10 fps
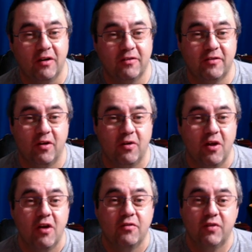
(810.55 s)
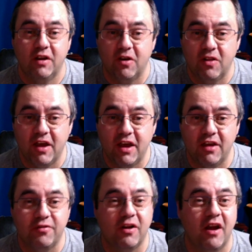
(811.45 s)
So Frito-Lay, if
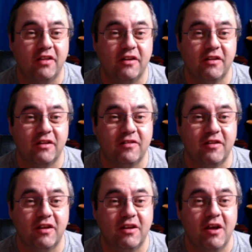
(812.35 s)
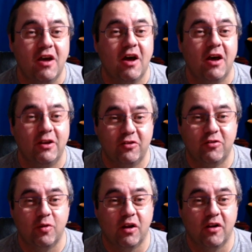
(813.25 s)
you're out there listening, you should
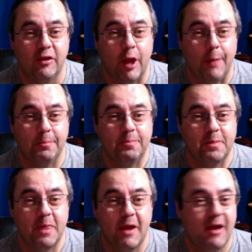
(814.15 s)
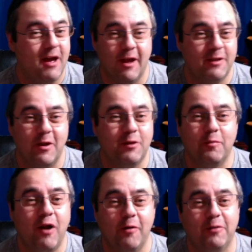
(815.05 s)
work on that. No, you
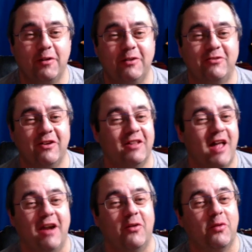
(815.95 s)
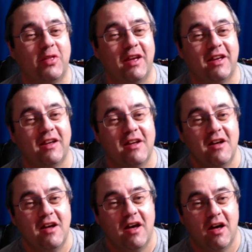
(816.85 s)
probably shouldn't. I don't think
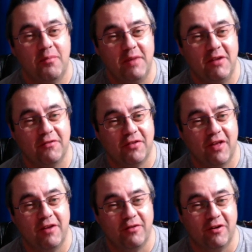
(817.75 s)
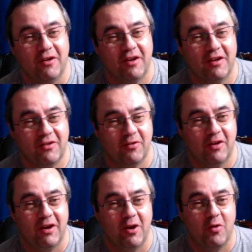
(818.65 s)
a meat flavored
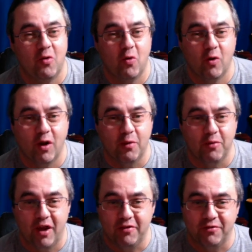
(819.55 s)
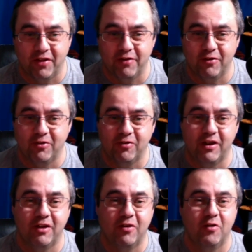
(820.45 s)
Dorito or a bread flavored
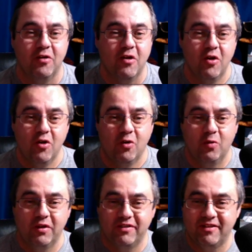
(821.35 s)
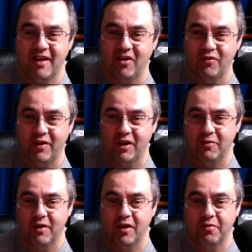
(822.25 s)
Dorito would sell very
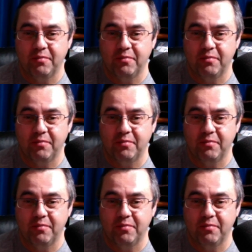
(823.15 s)
well.